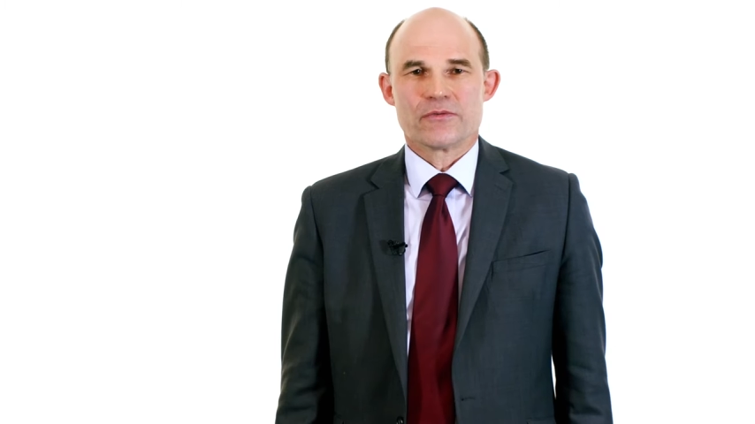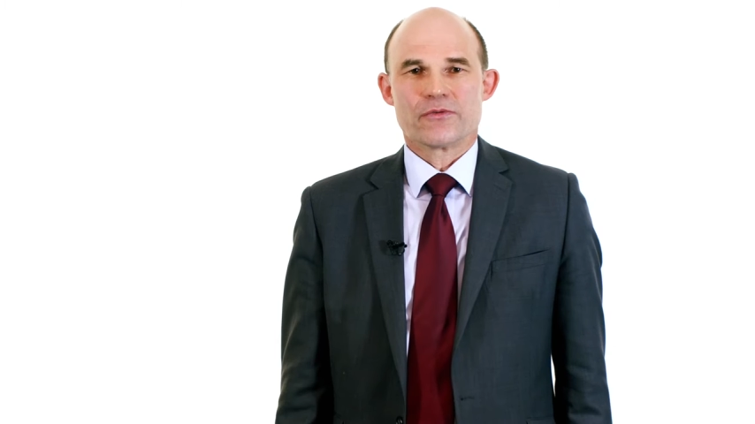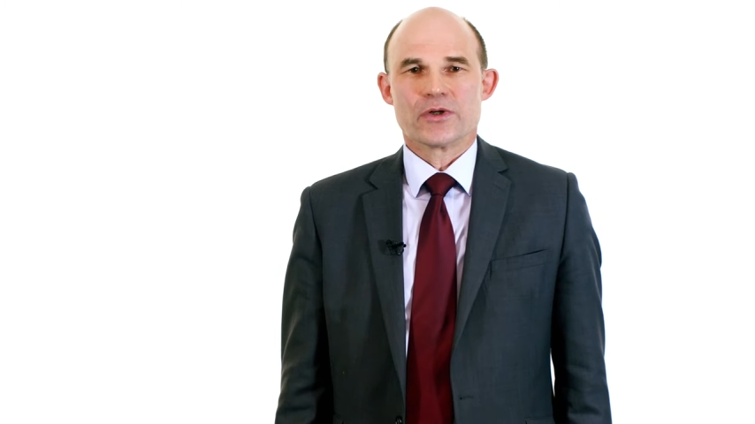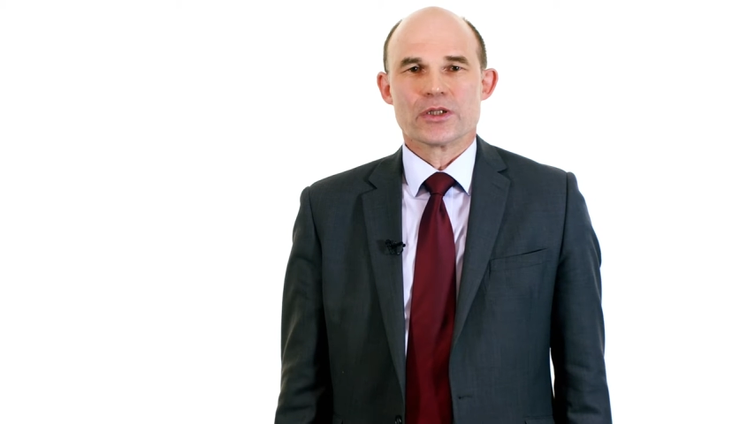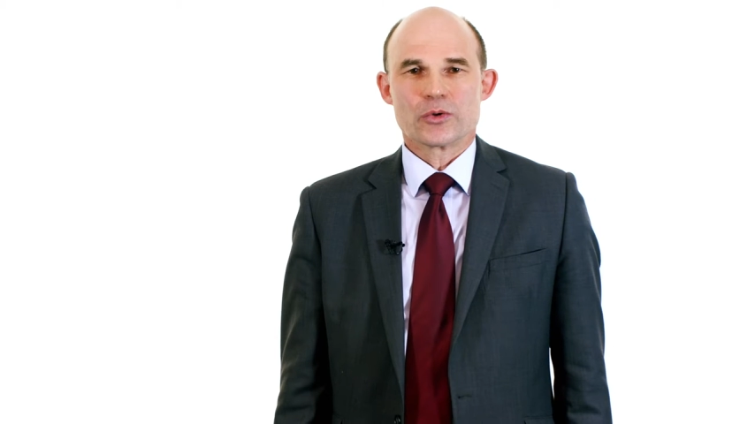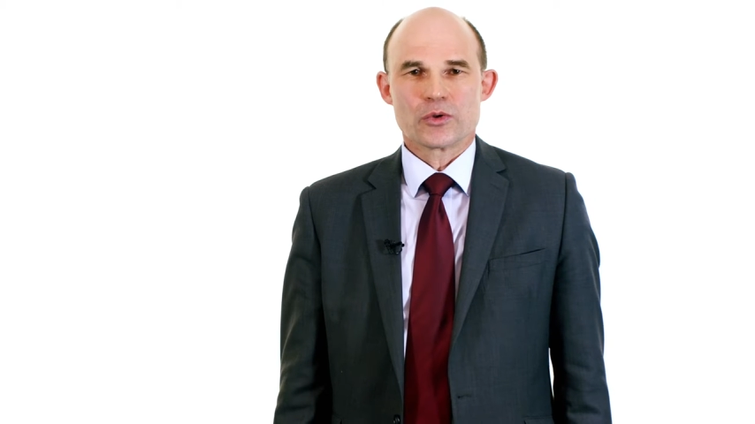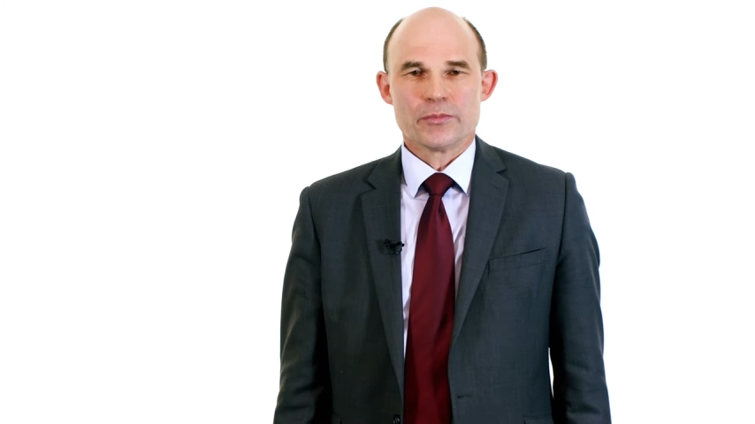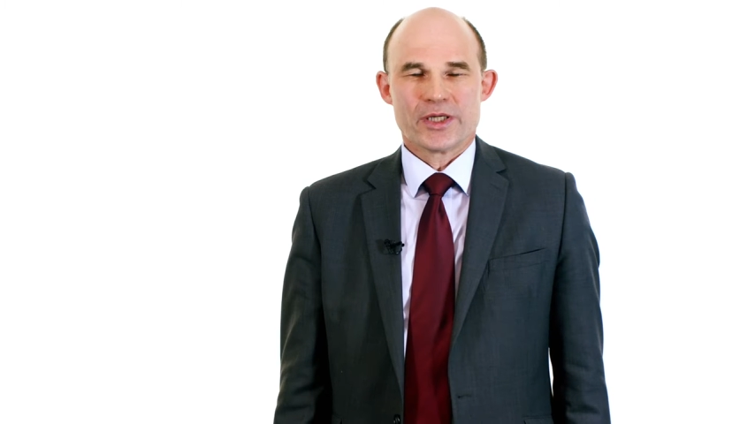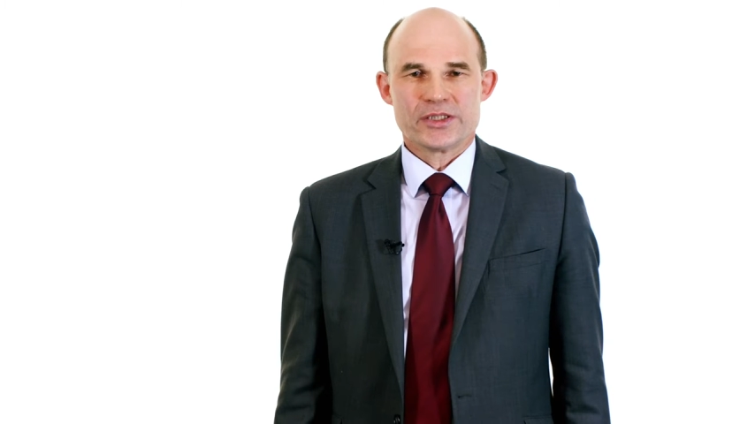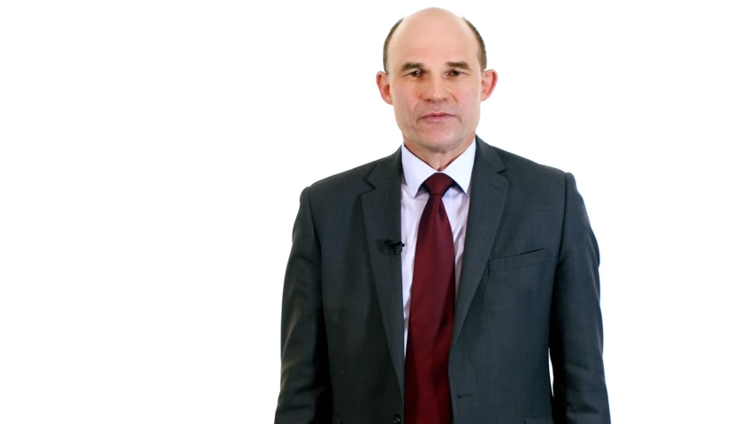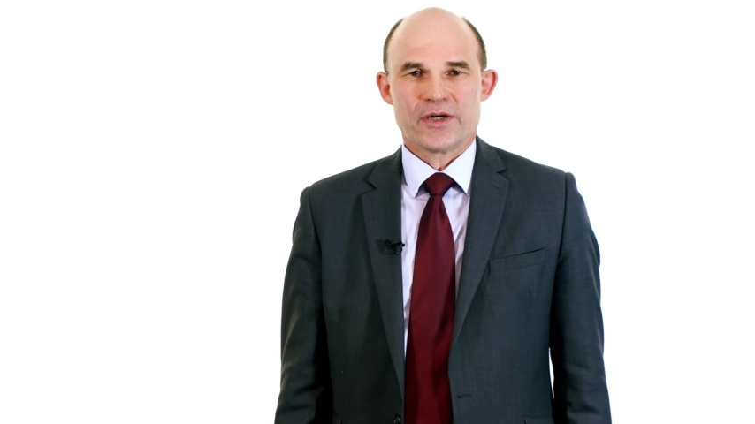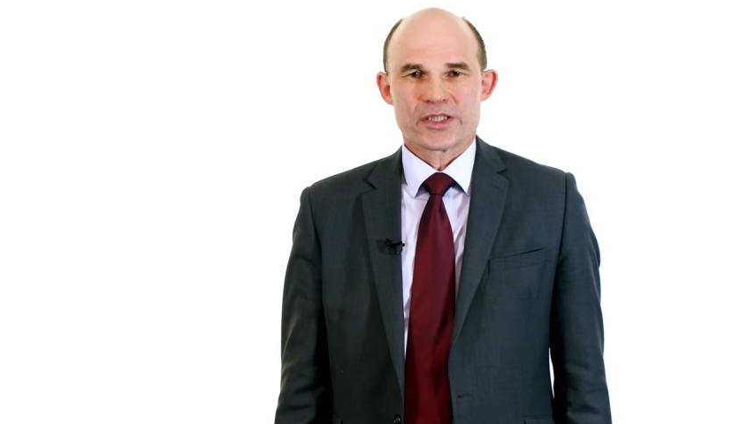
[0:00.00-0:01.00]
for a local
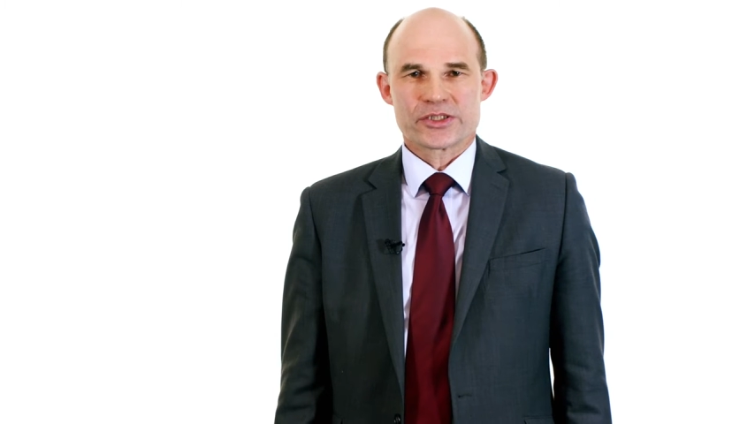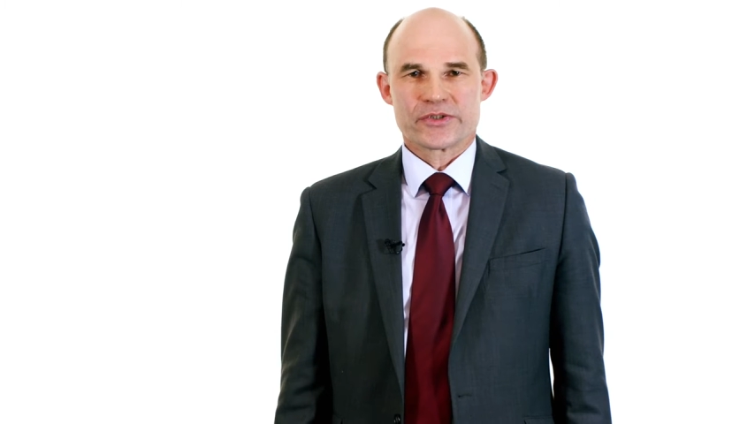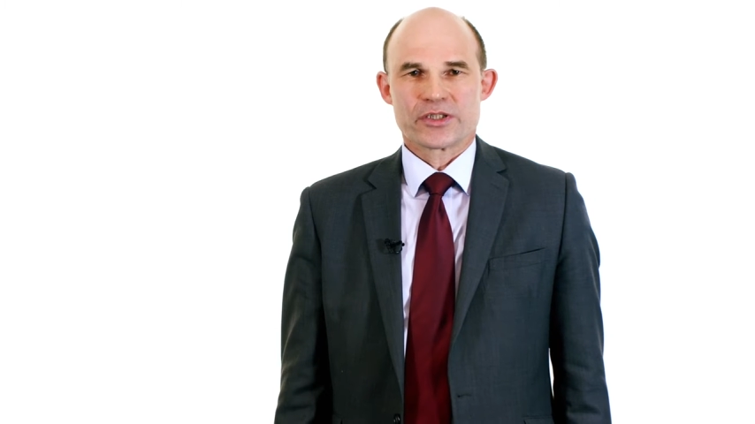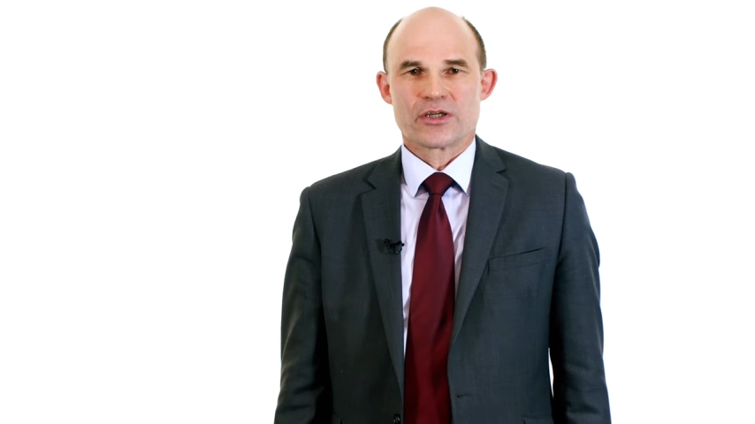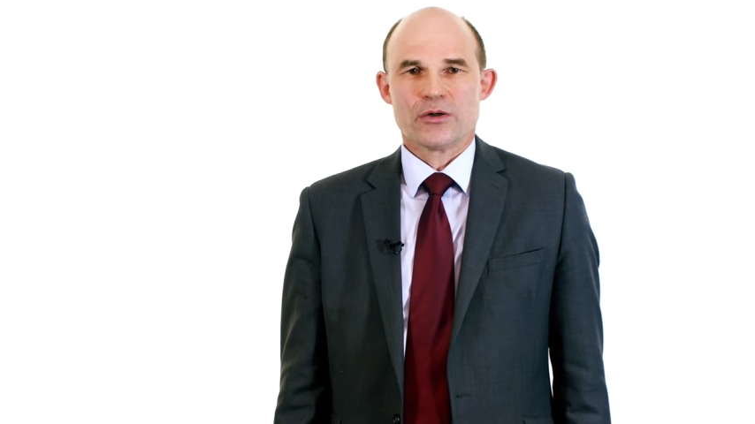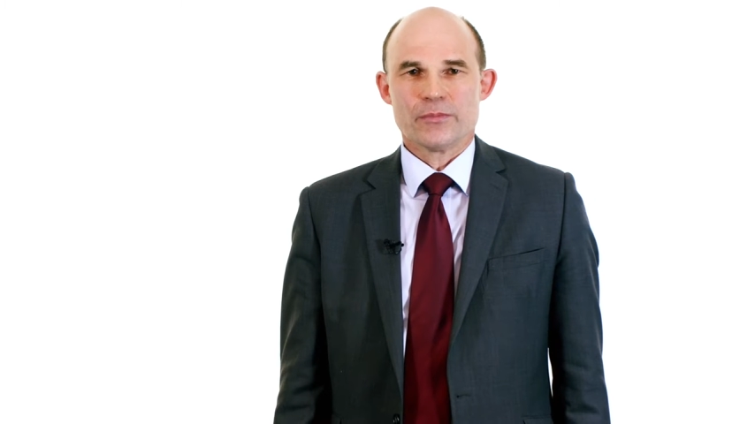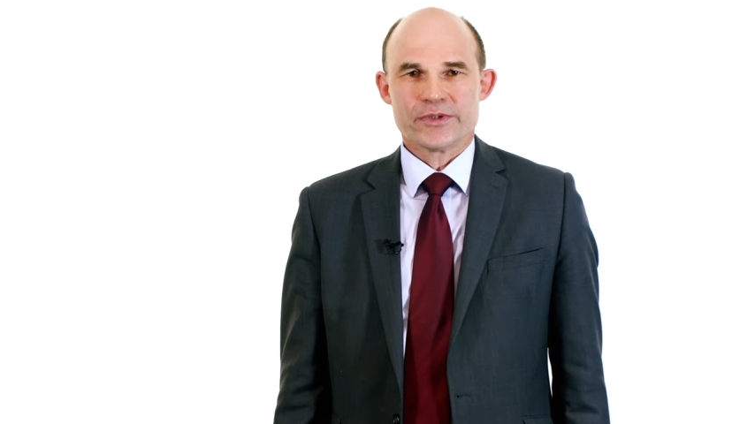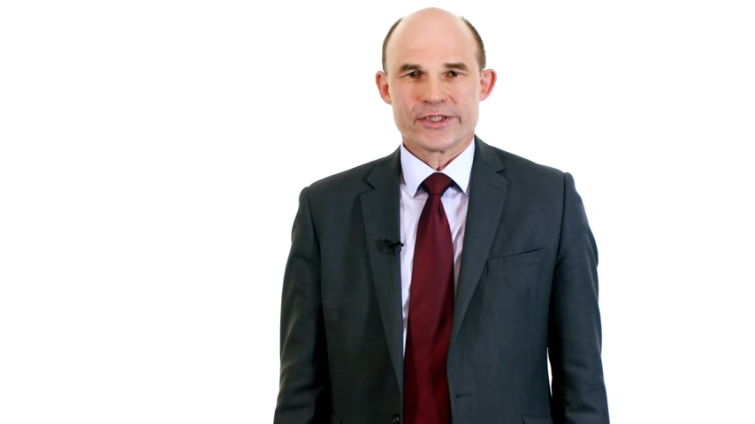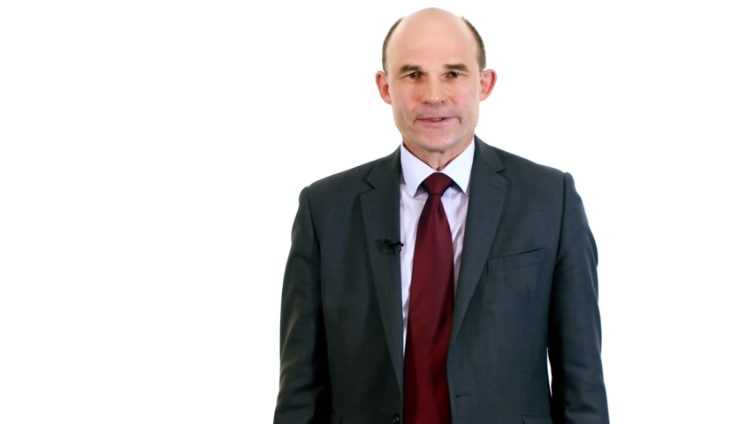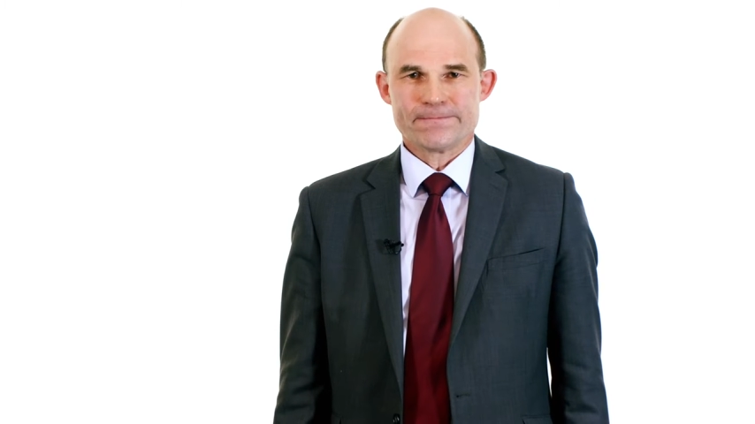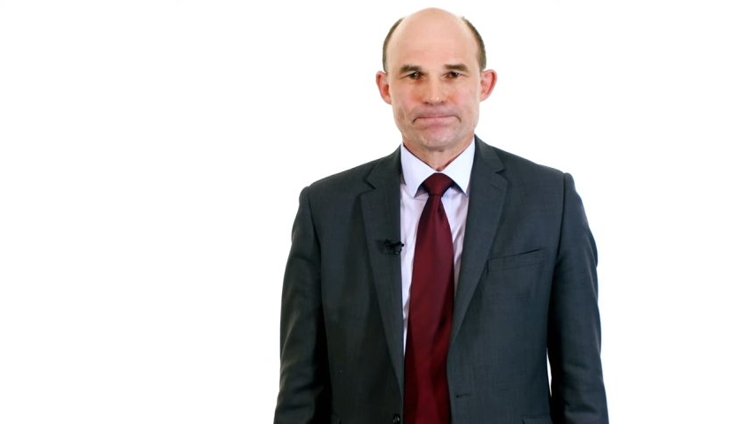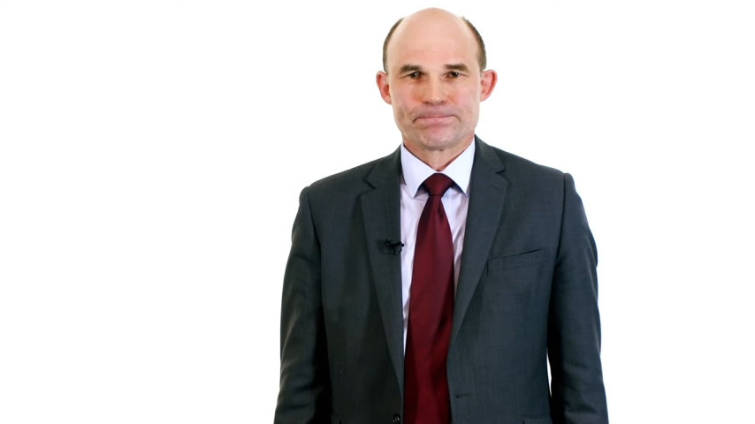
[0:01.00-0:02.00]
manufacturing company.